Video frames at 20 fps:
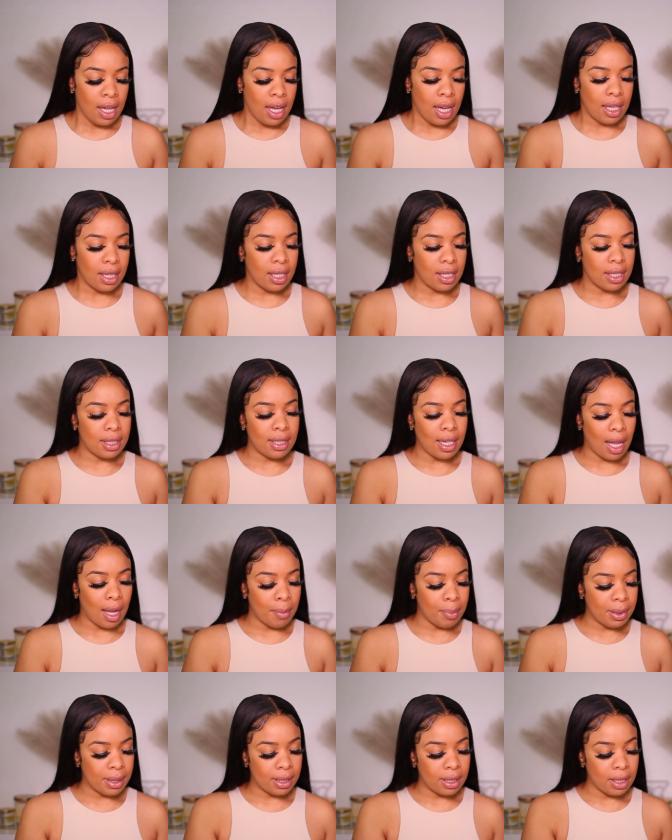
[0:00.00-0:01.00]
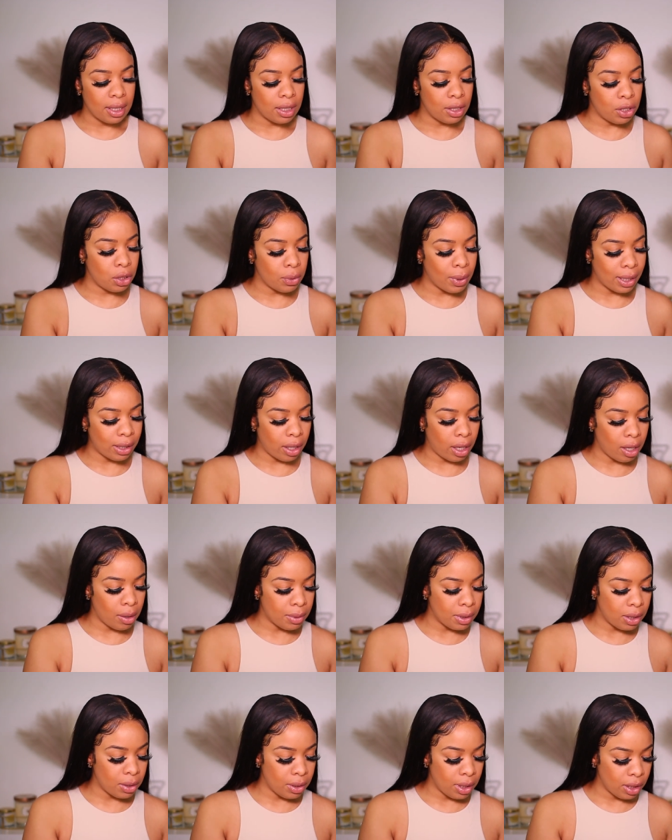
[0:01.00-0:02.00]
and then the top is good too i thought i
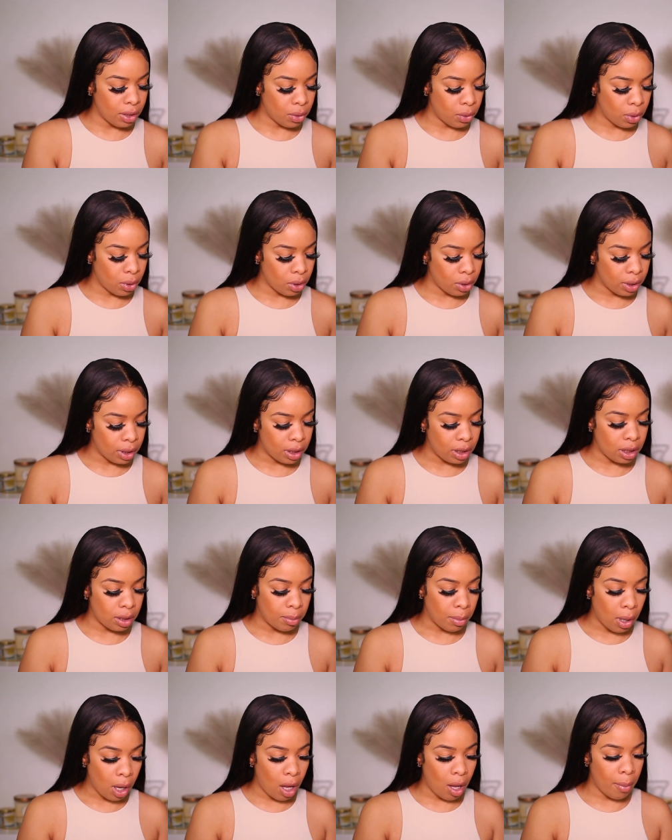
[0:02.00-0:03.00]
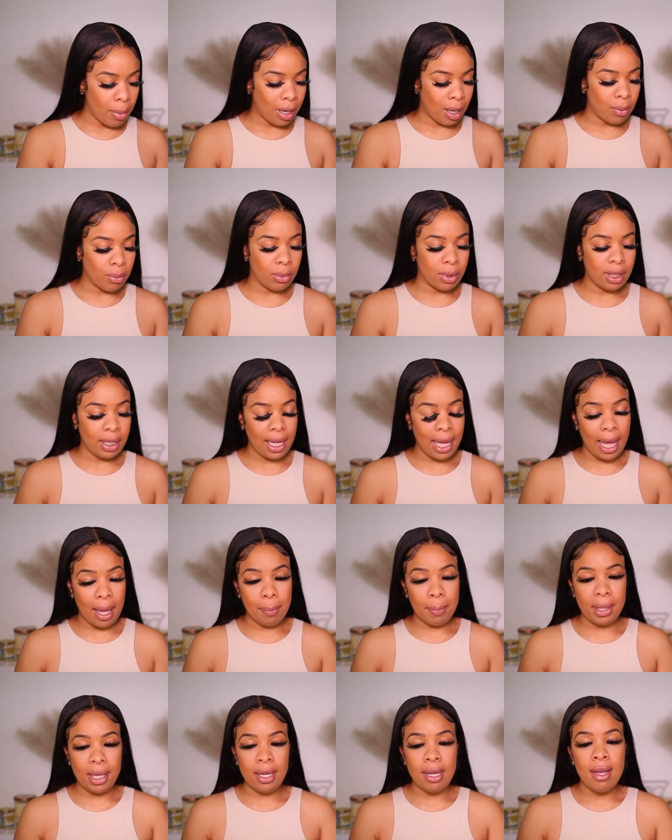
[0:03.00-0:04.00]
was gonna need to order a small but i'm really
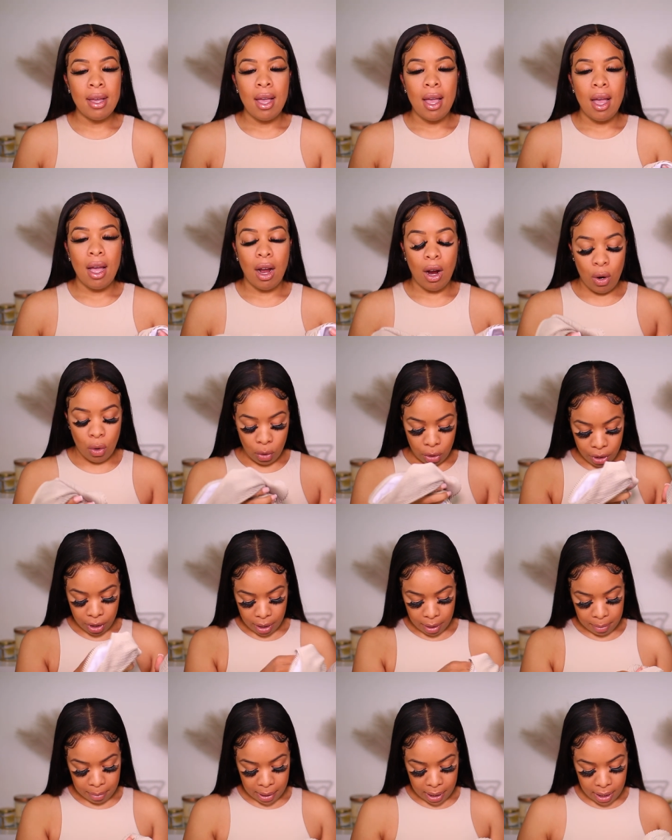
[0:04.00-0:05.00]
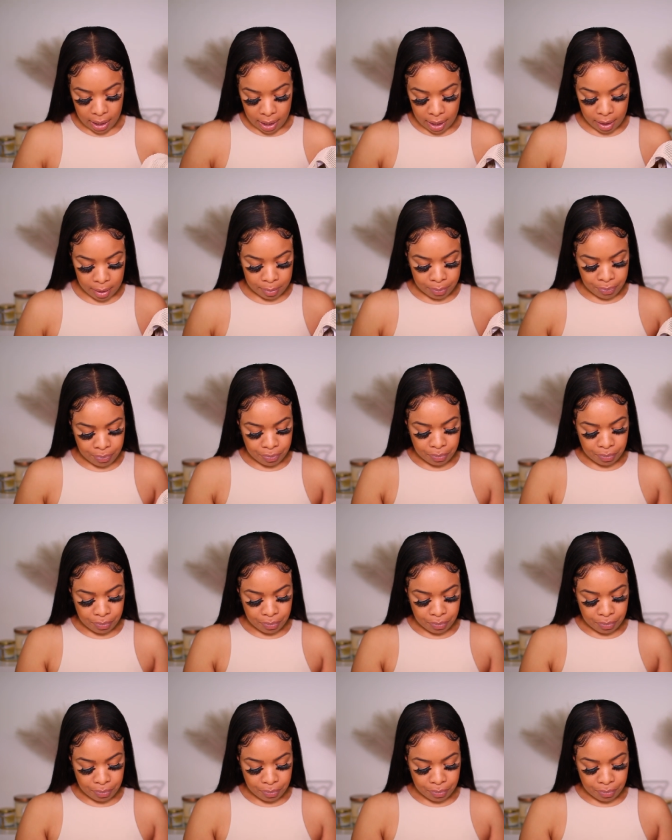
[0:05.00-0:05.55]
happy i ordered a medium